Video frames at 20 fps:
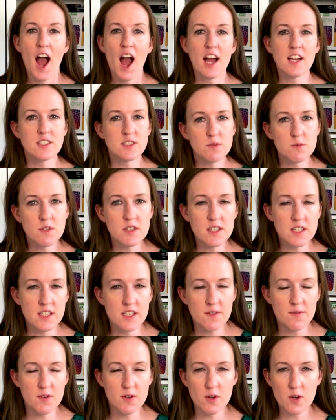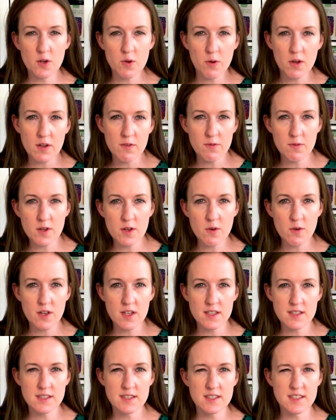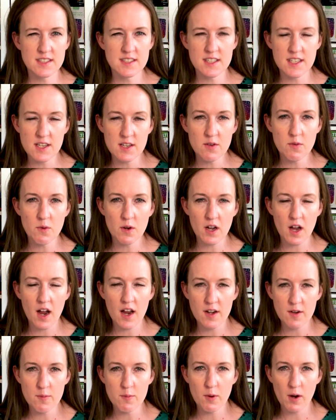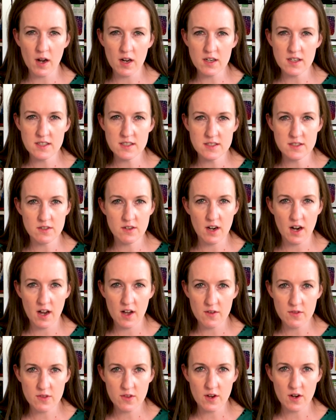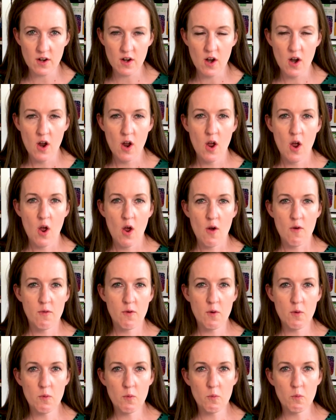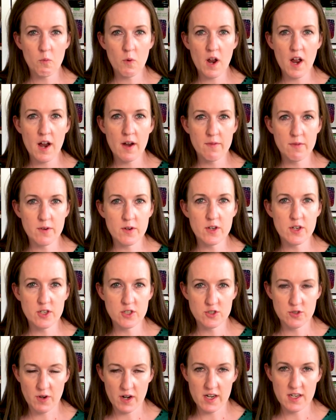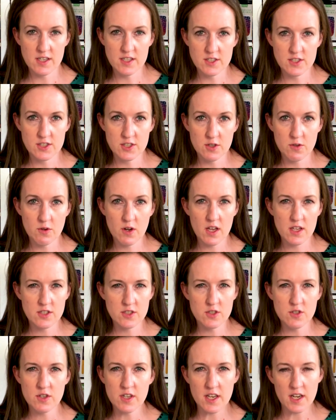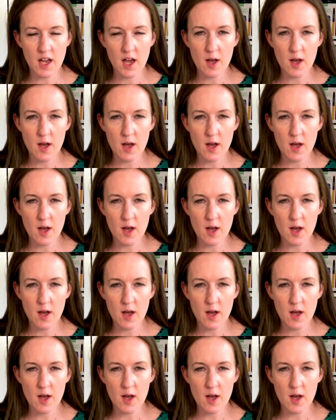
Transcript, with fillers: I just wanted to give you a quick view and see what kind of products are out there for whatever you're trying to do, and so you can